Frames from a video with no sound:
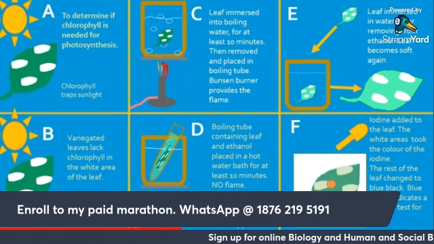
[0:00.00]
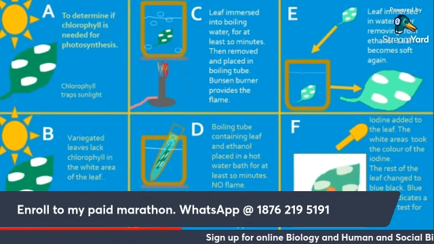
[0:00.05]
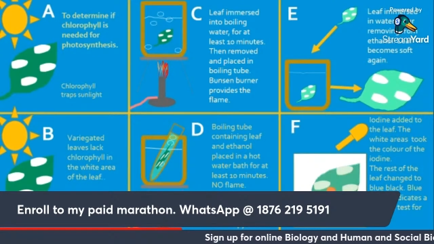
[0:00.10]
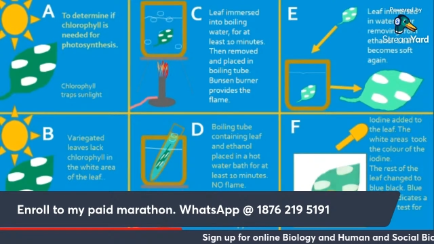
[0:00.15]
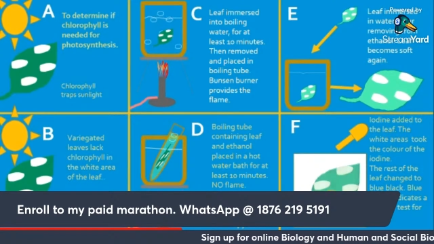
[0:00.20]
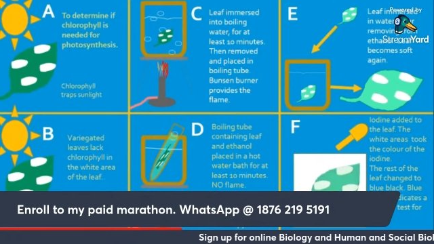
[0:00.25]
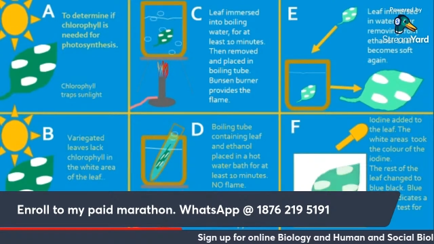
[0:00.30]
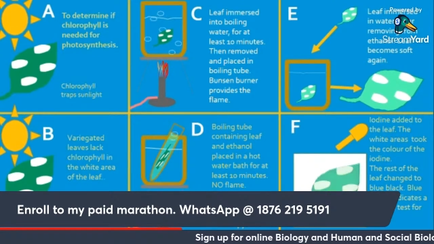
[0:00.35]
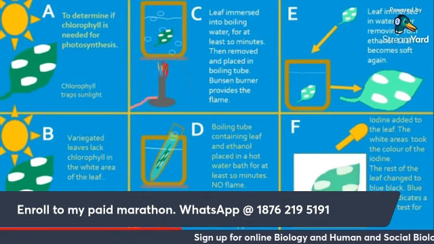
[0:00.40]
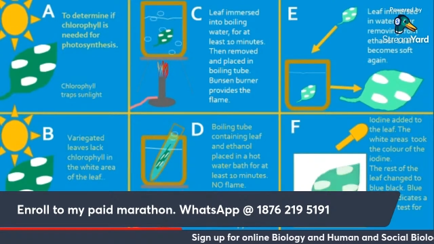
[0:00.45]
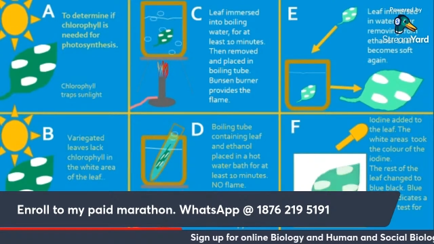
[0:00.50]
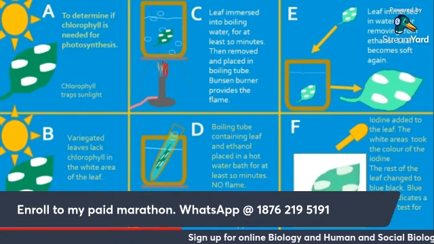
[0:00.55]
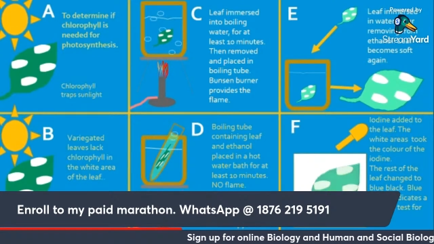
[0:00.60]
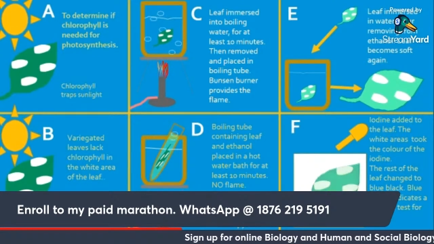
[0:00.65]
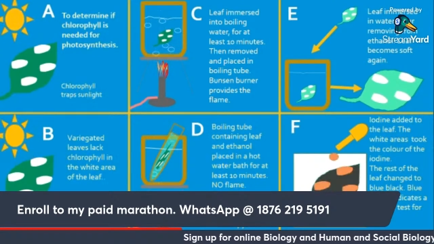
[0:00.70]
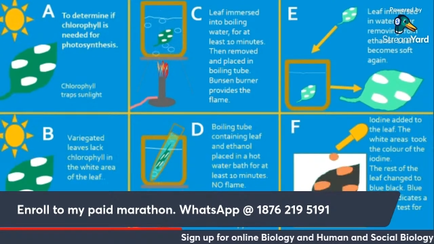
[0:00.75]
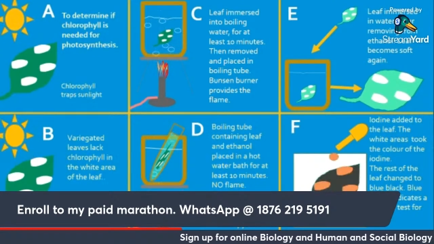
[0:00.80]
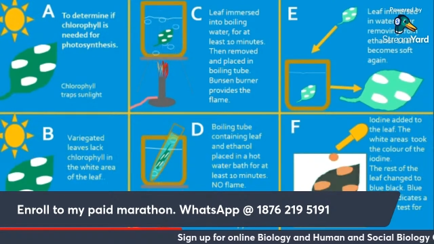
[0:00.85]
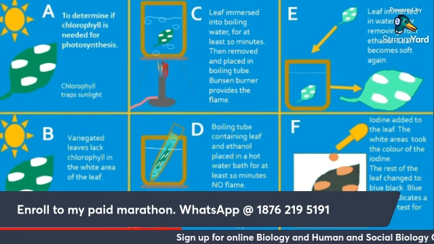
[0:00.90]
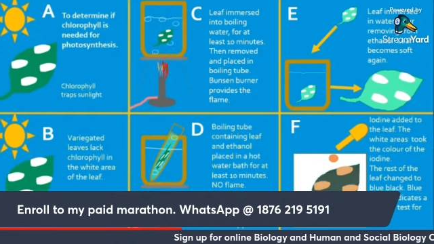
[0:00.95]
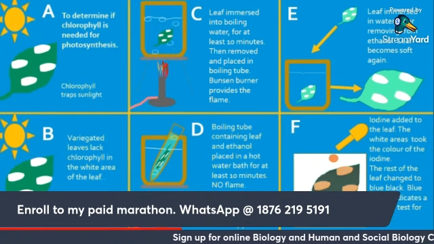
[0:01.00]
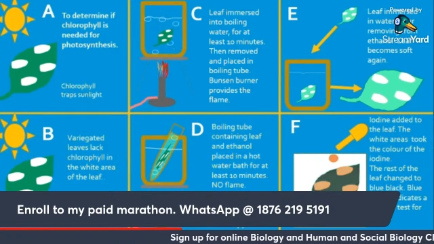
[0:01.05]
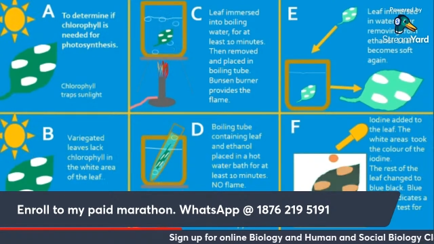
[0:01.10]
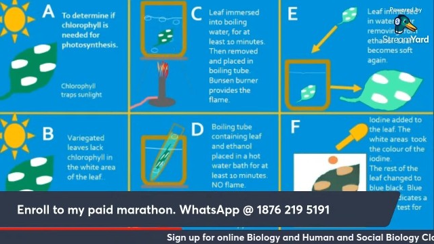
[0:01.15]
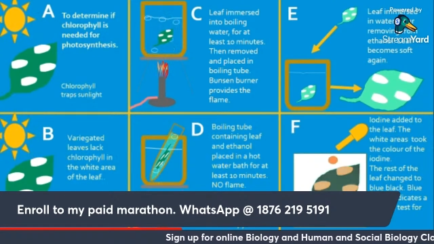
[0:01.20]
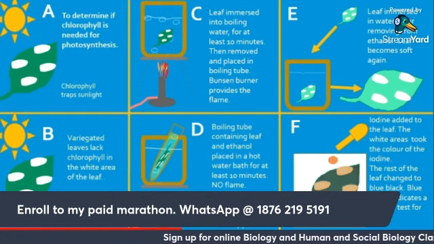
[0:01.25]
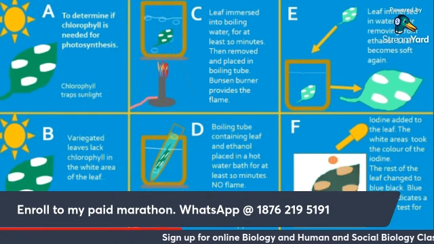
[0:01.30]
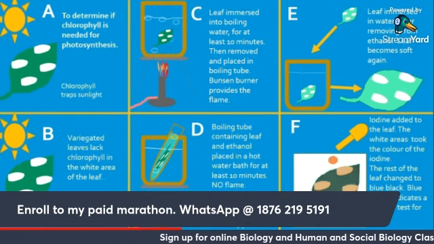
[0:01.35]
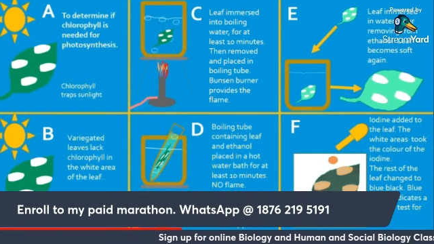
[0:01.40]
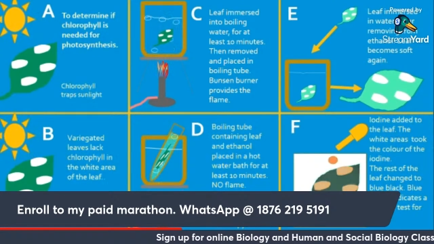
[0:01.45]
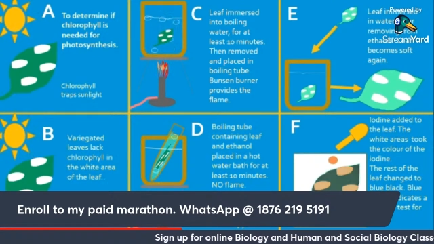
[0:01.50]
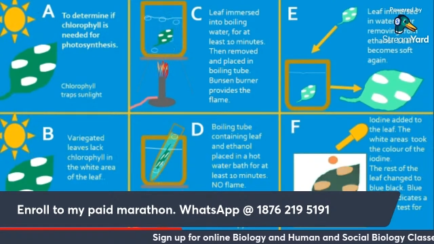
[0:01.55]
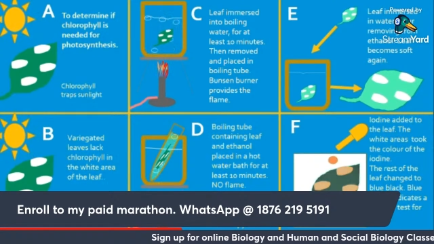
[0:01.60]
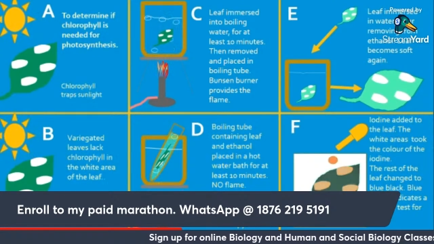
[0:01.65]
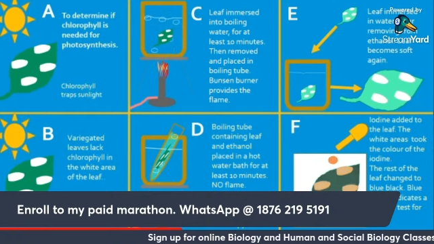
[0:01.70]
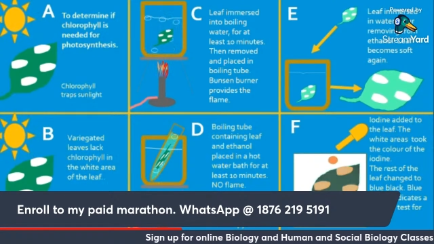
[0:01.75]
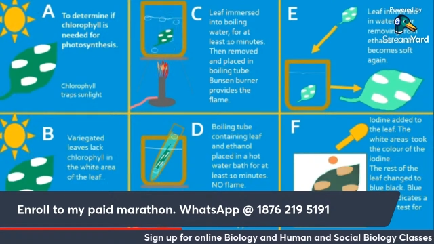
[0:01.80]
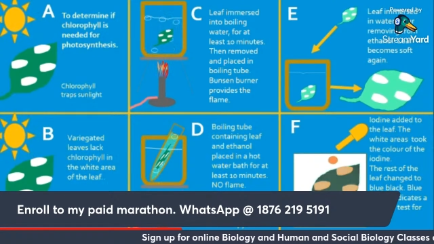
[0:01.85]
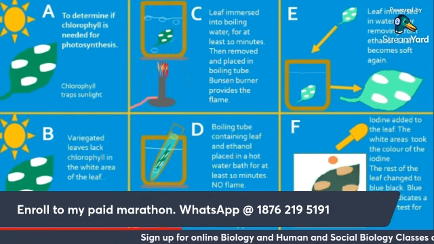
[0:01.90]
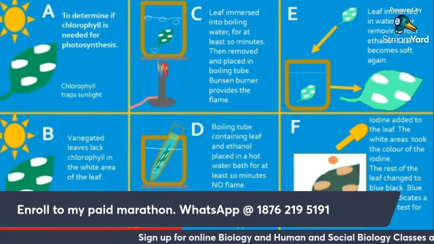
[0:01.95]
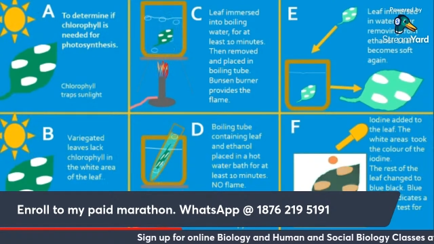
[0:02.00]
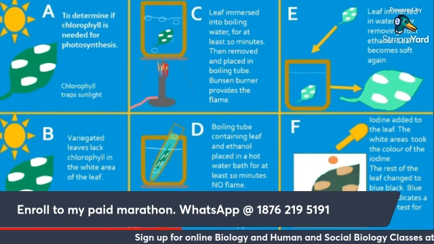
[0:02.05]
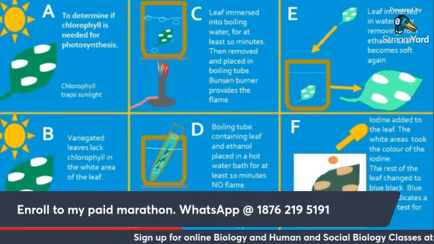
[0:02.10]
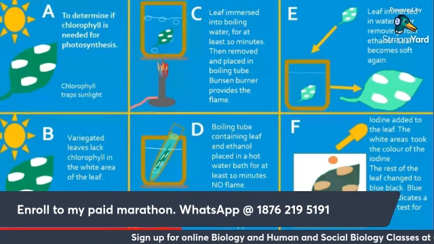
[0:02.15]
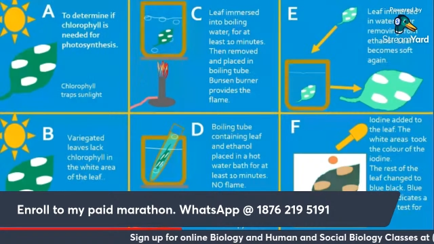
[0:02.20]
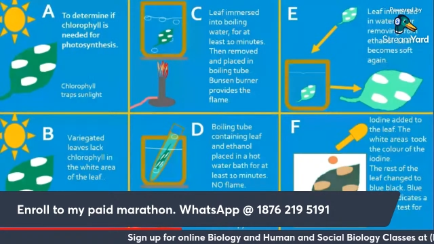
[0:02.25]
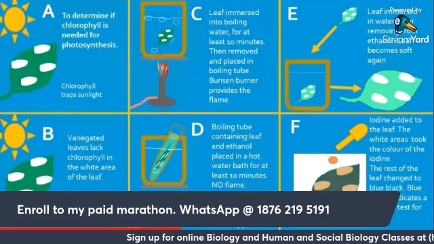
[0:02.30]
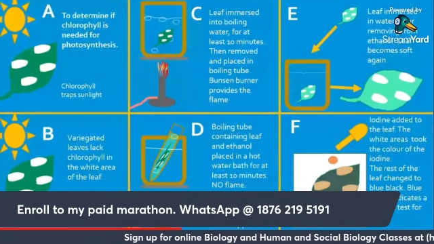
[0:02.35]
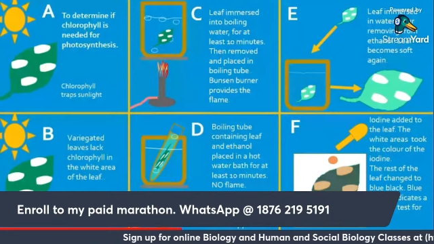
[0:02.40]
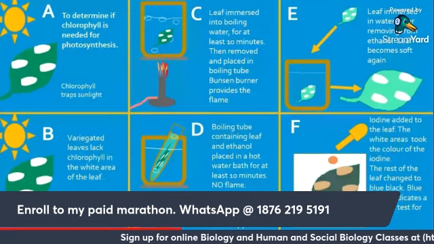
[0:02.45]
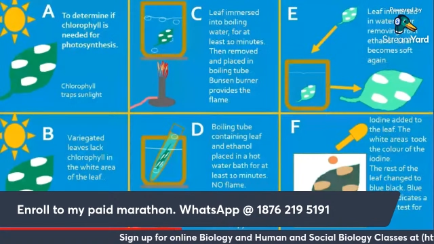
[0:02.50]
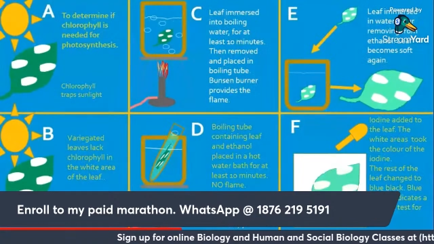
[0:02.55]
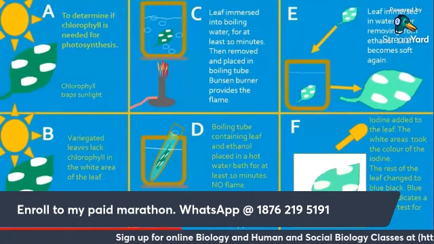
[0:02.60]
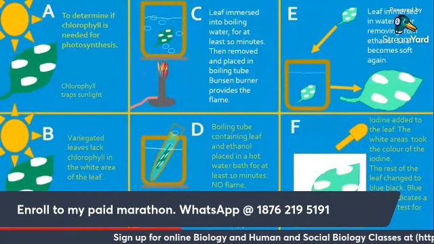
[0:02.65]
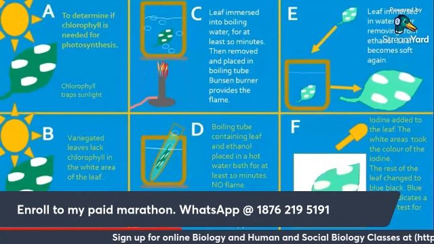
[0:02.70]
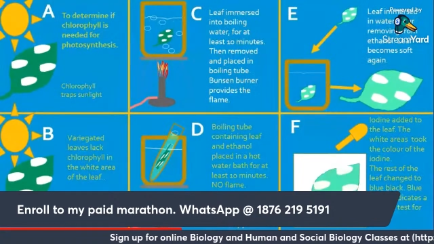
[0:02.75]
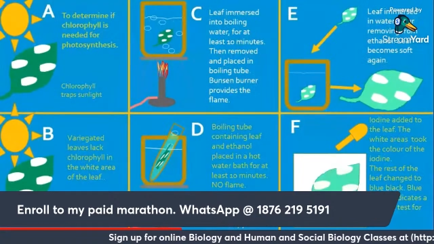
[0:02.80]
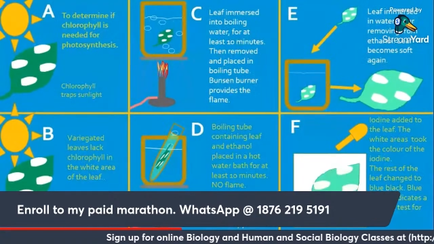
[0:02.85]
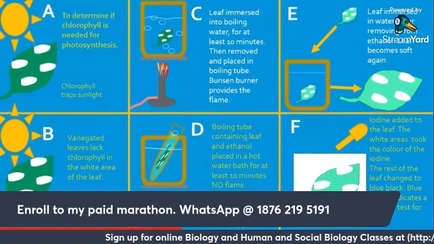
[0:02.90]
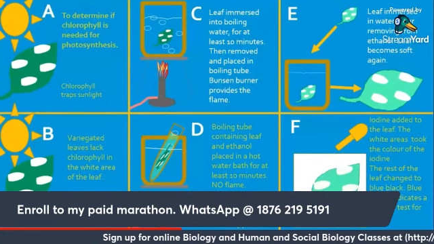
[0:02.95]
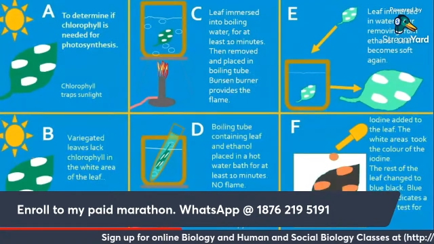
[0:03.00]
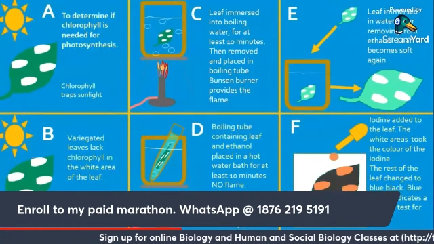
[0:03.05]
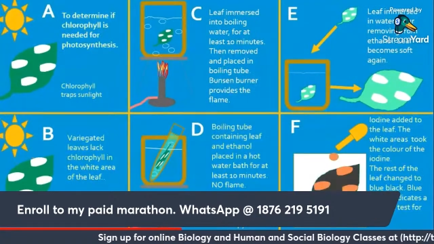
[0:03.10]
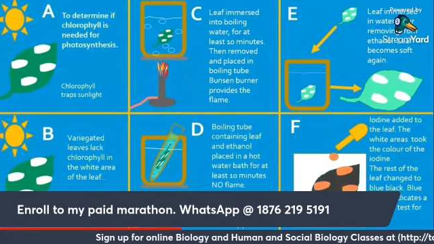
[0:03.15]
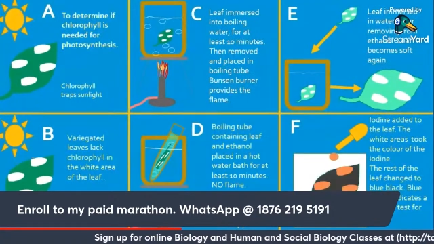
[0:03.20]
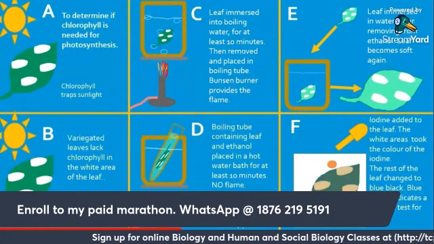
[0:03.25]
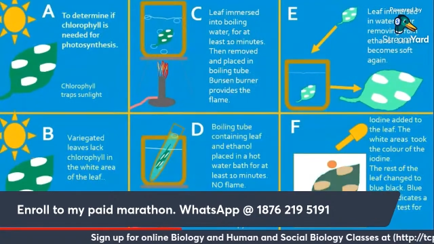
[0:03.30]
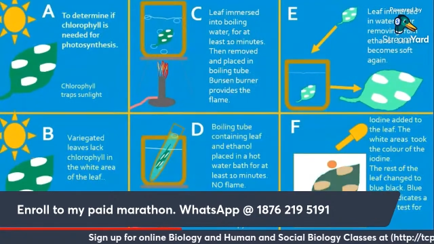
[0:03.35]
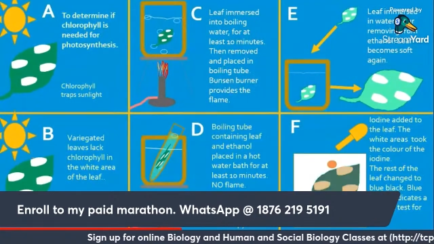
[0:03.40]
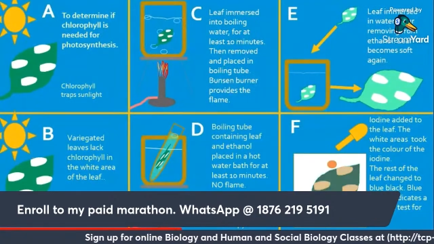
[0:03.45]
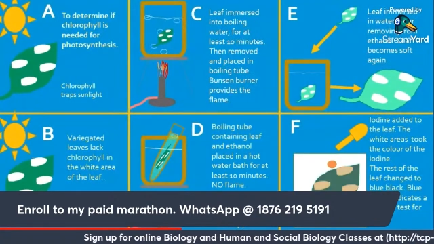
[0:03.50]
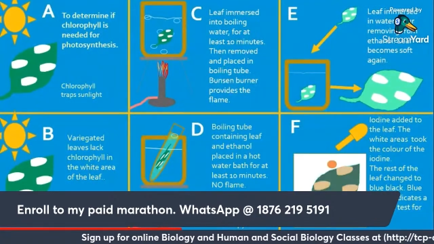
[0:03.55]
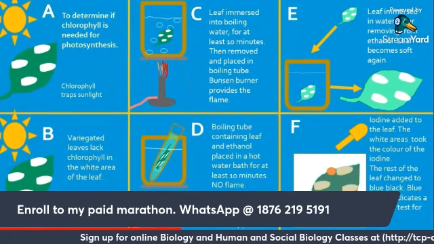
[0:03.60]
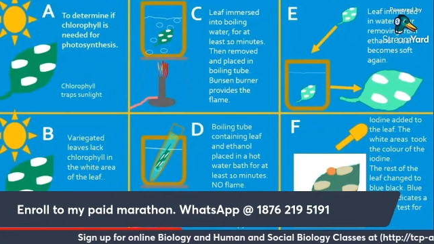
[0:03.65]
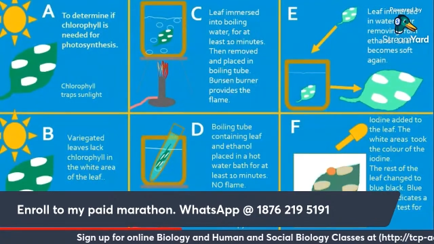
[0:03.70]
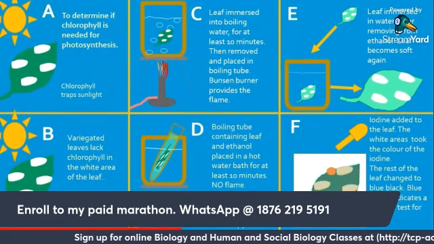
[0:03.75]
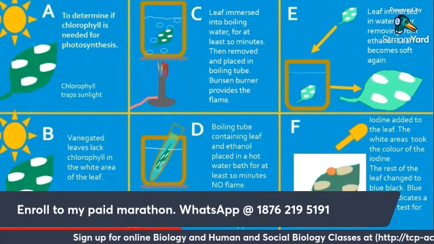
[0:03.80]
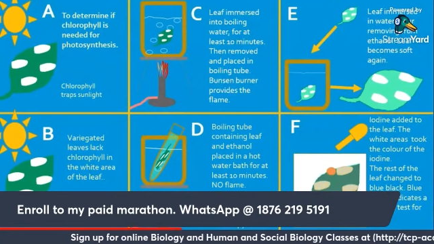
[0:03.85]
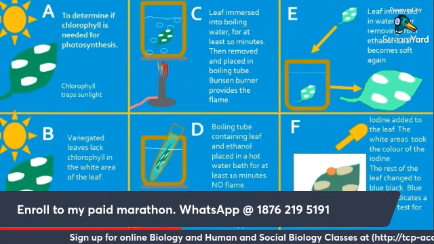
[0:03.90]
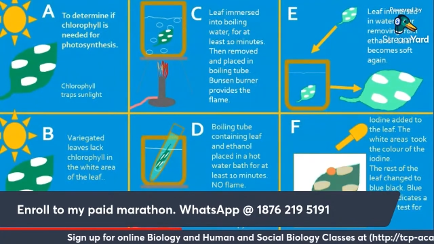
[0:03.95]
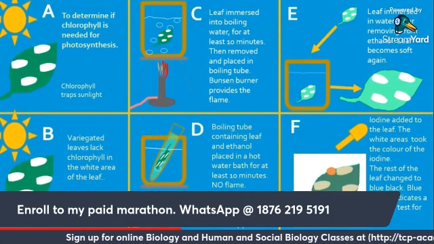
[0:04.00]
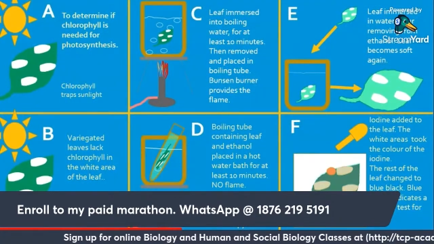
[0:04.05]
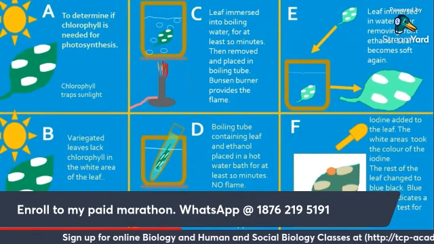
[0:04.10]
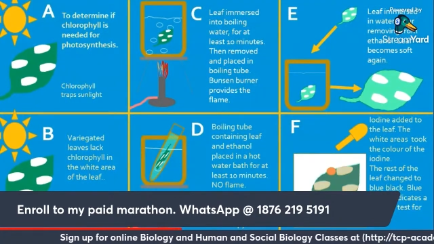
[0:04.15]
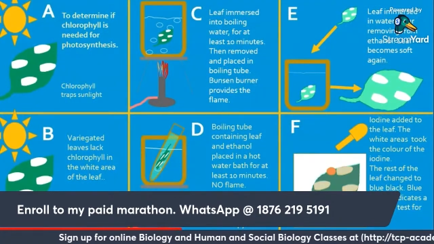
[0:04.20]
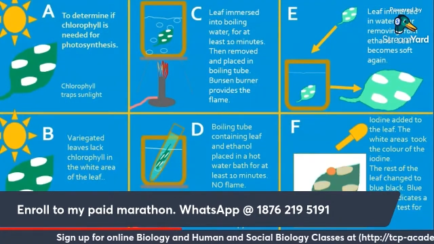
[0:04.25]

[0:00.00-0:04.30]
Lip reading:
(no speaker visible)